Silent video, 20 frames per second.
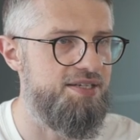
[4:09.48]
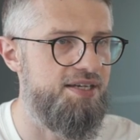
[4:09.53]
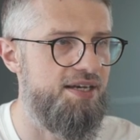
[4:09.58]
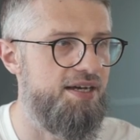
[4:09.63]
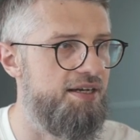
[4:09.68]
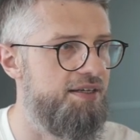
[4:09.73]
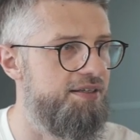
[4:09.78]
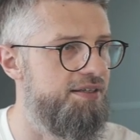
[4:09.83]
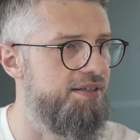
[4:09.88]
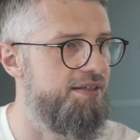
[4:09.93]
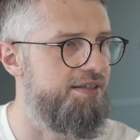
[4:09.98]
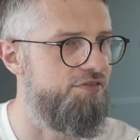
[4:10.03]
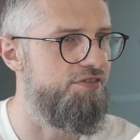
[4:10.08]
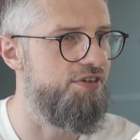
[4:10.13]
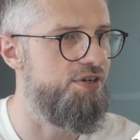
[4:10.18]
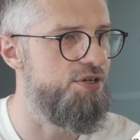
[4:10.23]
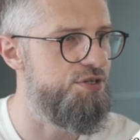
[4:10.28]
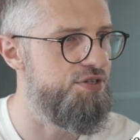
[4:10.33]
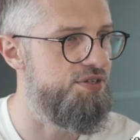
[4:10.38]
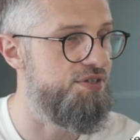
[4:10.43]
side
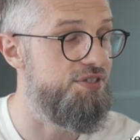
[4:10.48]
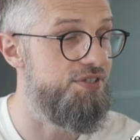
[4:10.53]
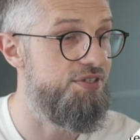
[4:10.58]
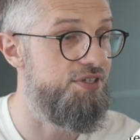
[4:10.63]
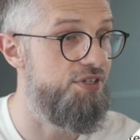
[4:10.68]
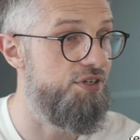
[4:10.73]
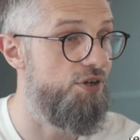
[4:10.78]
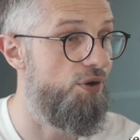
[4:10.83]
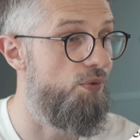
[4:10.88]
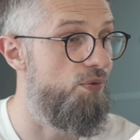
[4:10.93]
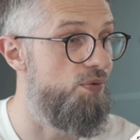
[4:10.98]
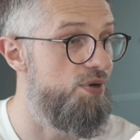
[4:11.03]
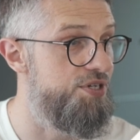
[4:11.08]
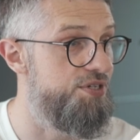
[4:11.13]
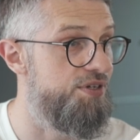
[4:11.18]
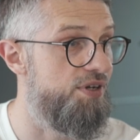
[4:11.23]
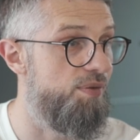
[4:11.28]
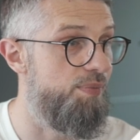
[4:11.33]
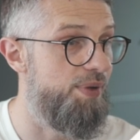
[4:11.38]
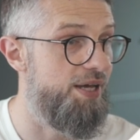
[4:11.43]
versus the
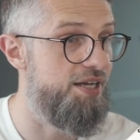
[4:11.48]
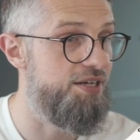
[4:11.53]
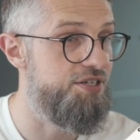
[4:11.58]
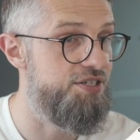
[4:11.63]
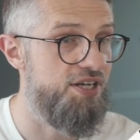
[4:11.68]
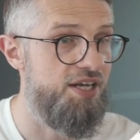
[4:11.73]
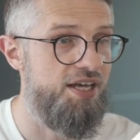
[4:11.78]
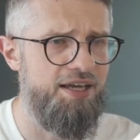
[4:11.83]
original page.